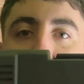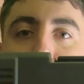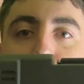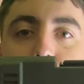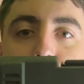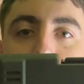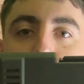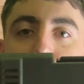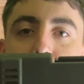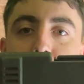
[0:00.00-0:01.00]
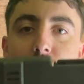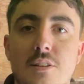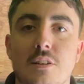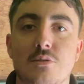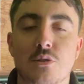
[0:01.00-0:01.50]
put my
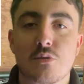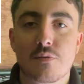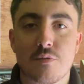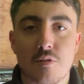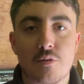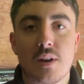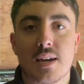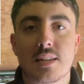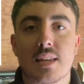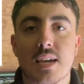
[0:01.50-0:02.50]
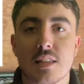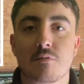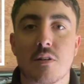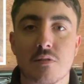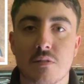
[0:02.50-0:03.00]
window tool through, and then hit the
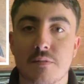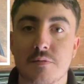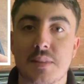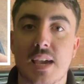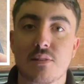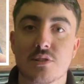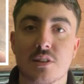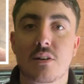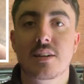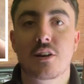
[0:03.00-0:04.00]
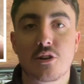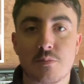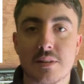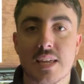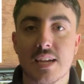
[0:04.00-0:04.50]
roller up from the outside,
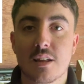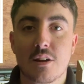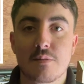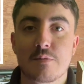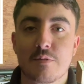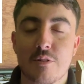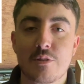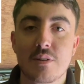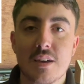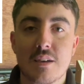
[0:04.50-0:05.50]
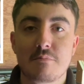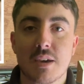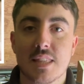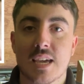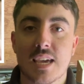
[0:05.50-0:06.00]
opened it, climbed through,
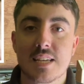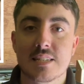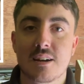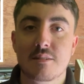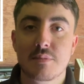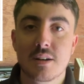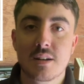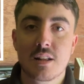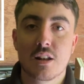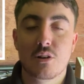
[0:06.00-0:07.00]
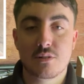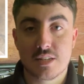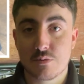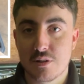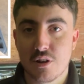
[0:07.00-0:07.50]
picked the keys up, locked
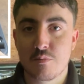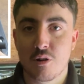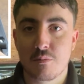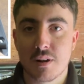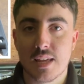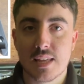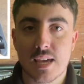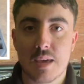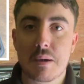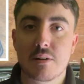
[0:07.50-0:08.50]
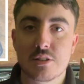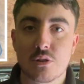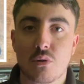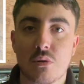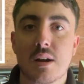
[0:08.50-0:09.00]
his window properly, came out his
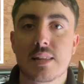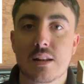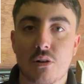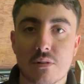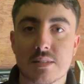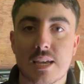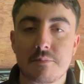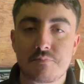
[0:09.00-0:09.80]
door and then locked it